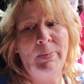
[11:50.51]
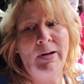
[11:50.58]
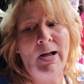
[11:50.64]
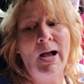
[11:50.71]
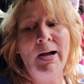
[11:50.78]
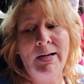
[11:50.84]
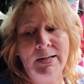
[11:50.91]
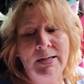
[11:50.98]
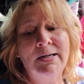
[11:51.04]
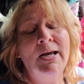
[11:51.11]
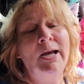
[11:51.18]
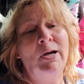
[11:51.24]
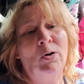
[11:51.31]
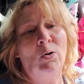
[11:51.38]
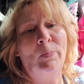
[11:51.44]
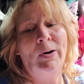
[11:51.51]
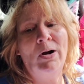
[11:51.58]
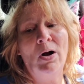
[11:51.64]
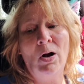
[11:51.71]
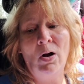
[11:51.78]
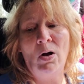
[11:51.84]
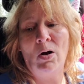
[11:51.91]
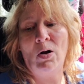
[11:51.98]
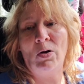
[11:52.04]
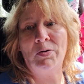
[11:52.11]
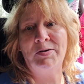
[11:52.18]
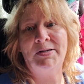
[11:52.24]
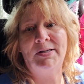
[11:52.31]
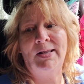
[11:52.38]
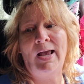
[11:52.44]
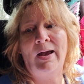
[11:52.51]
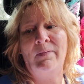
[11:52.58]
but I can tell because